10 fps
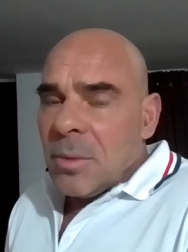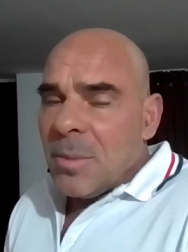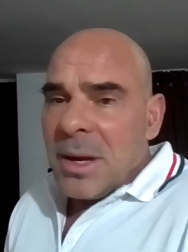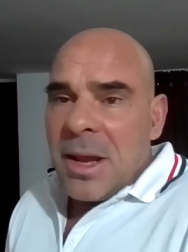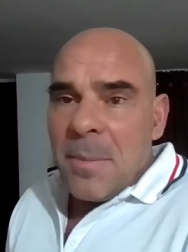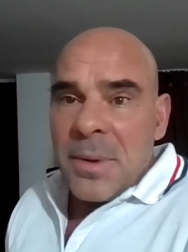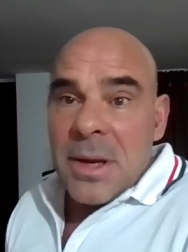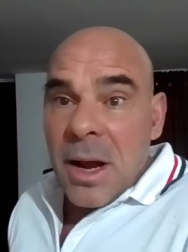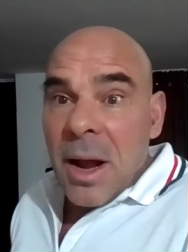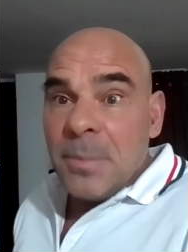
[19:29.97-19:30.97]
We'll be keeping
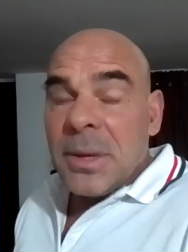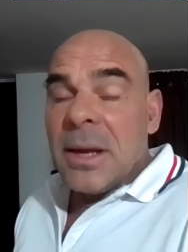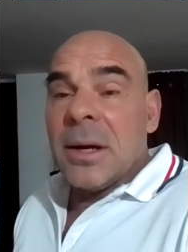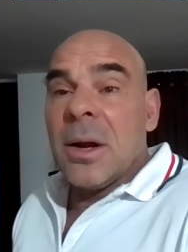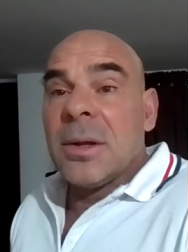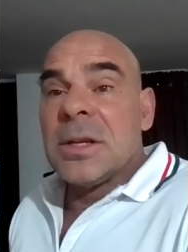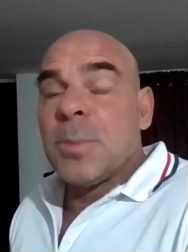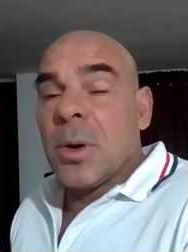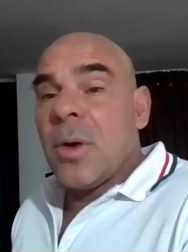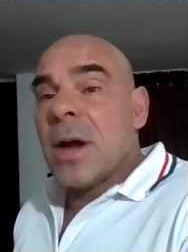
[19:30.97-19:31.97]
you updated on these
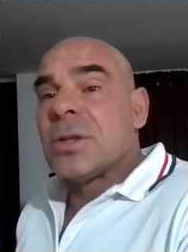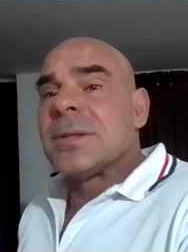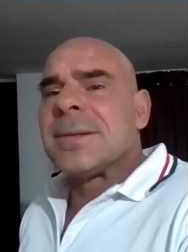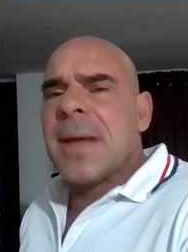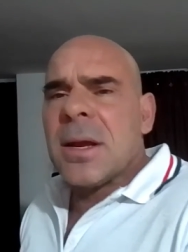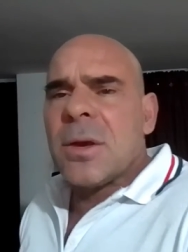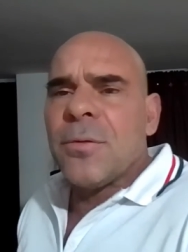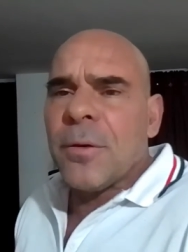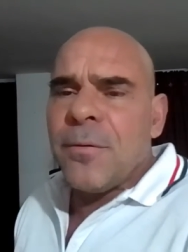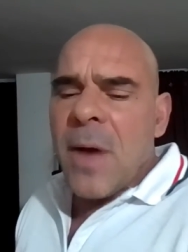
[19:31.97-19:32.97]
progressions. Thank you
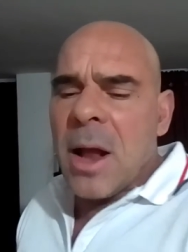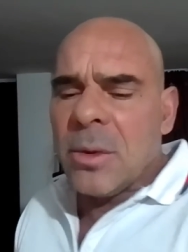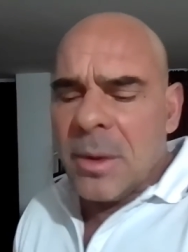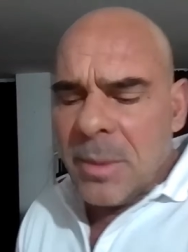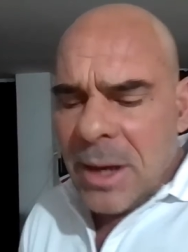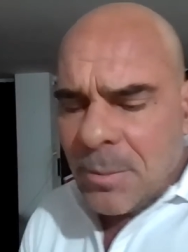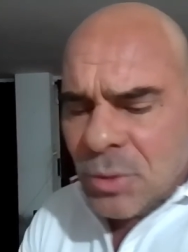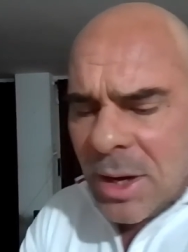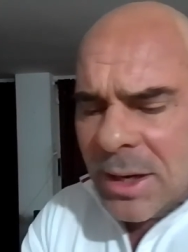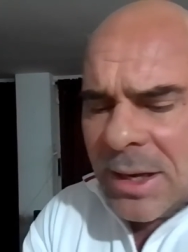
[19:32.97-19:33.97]
for following me. I'm
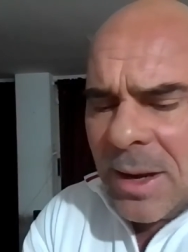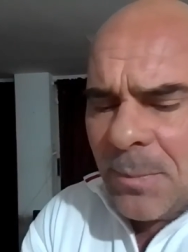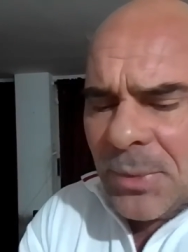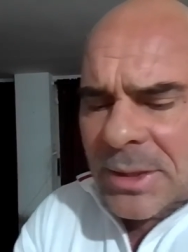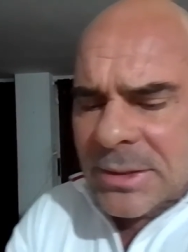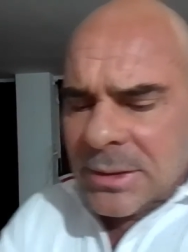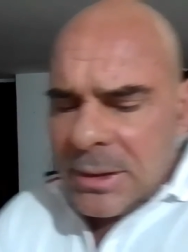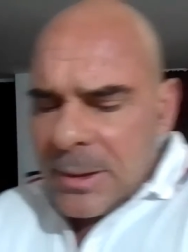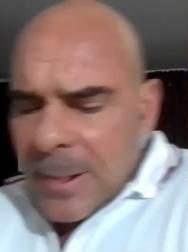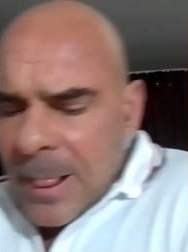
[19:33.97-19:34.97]
trying to keep this,
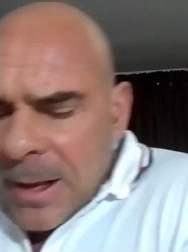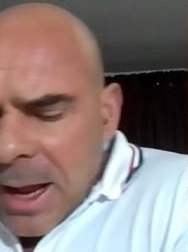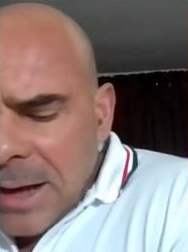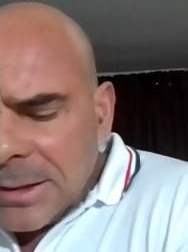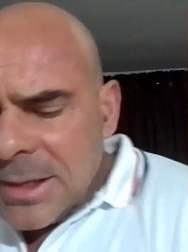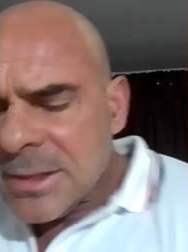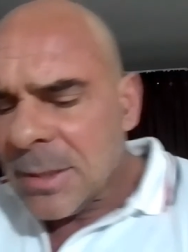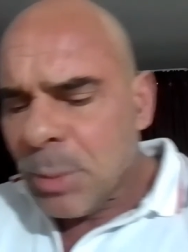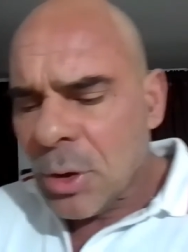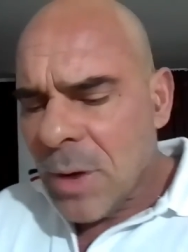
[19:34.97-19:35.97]
at least the
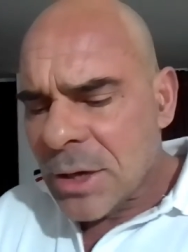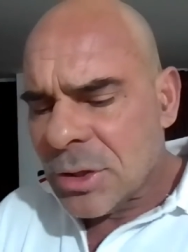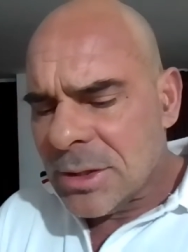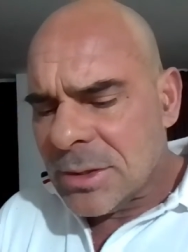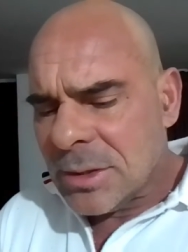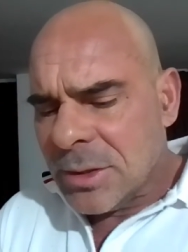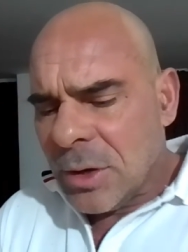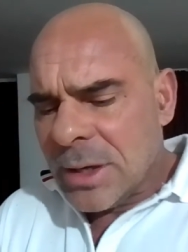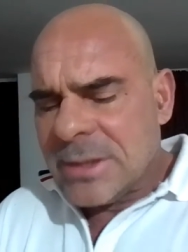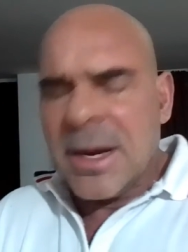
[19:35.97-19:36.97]
progressions,
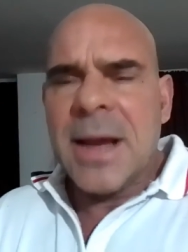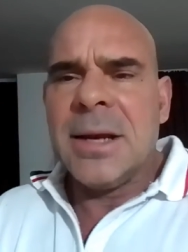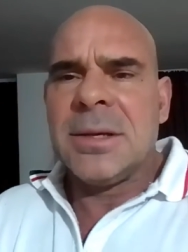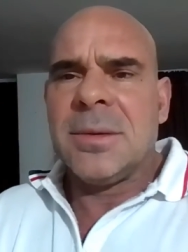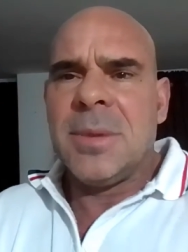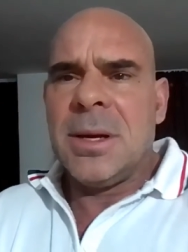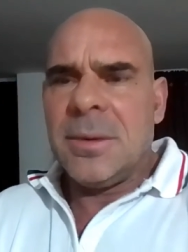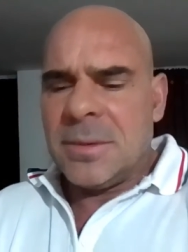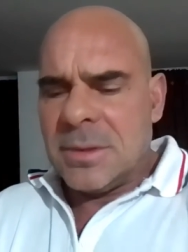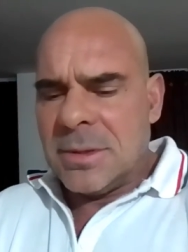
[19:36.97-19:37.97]
they're exciting to me.
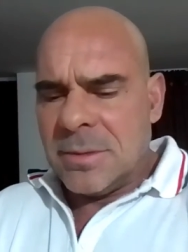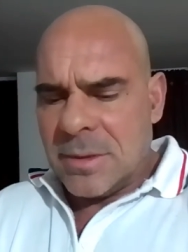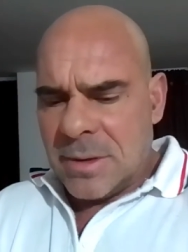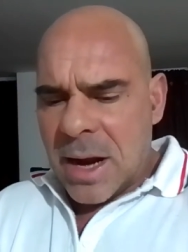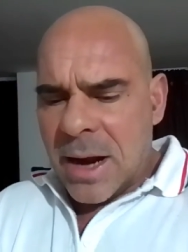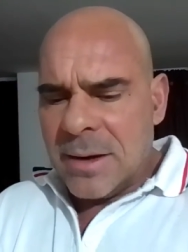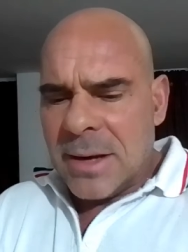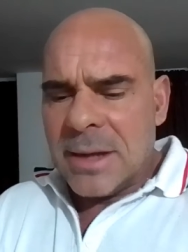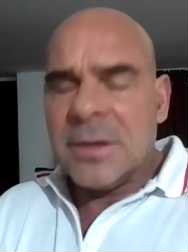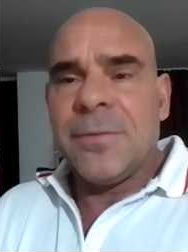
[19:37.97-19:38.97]
I
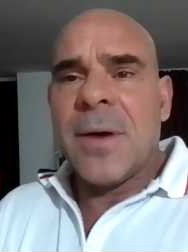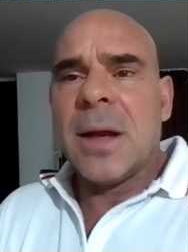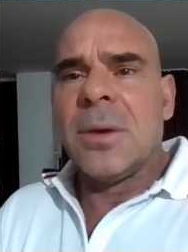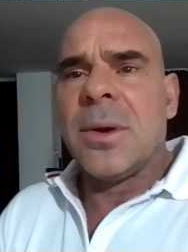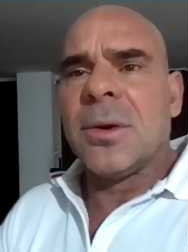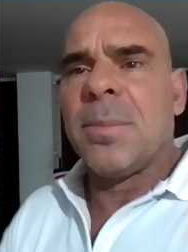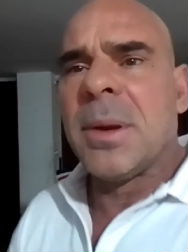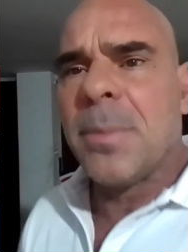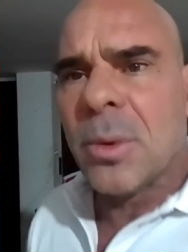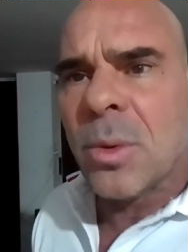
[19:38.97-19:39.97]
like to follow other
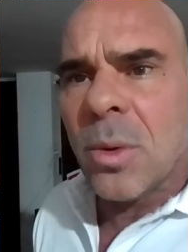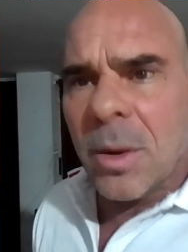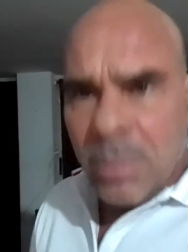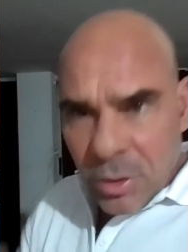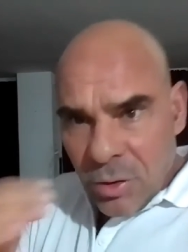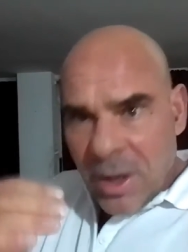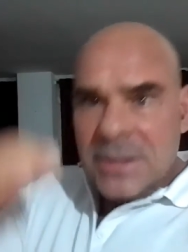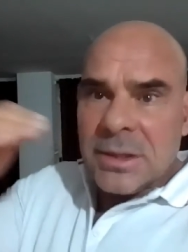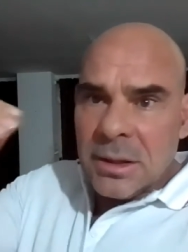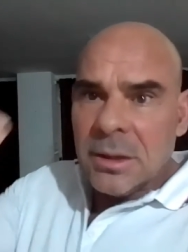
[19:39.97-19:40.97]
people who are
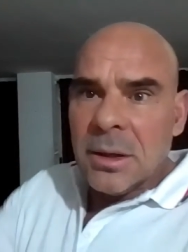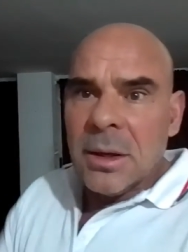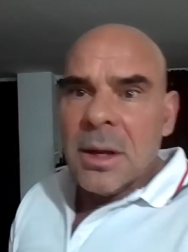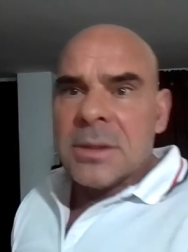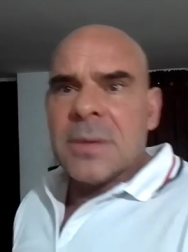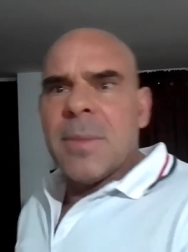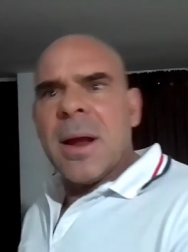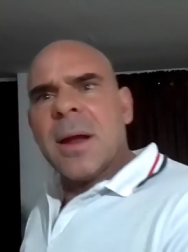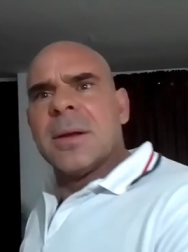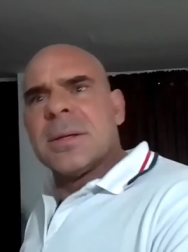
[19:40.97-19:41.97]
progressing. I said,
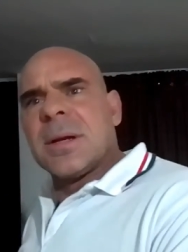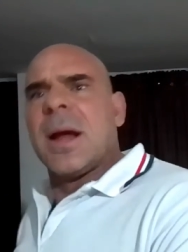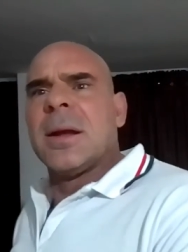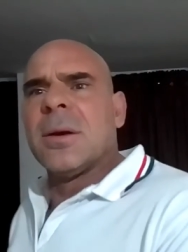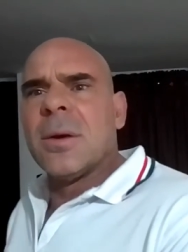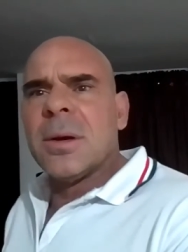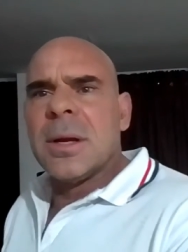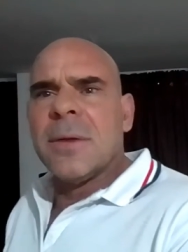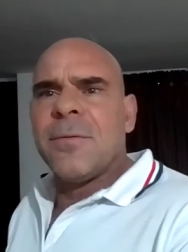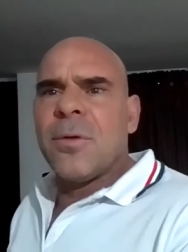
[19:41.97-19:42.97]
man, this guy, he
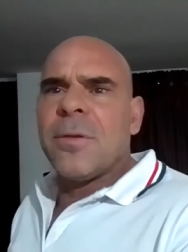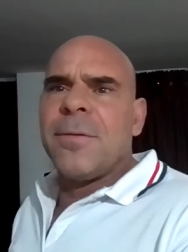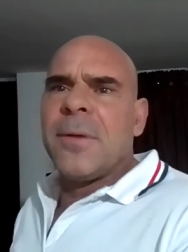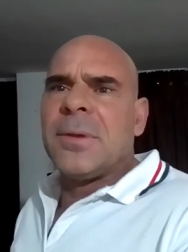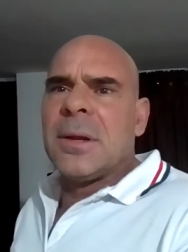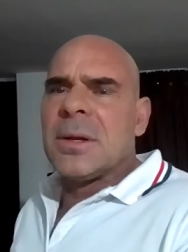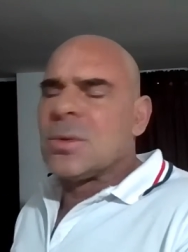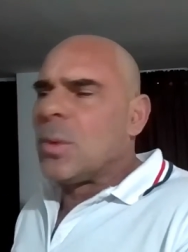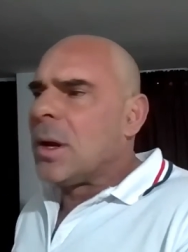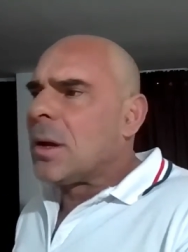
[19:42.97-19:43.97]
hit 450
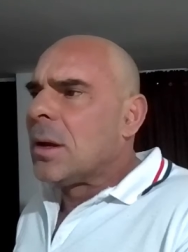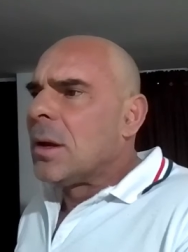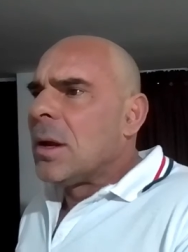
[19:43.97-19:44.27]
this week.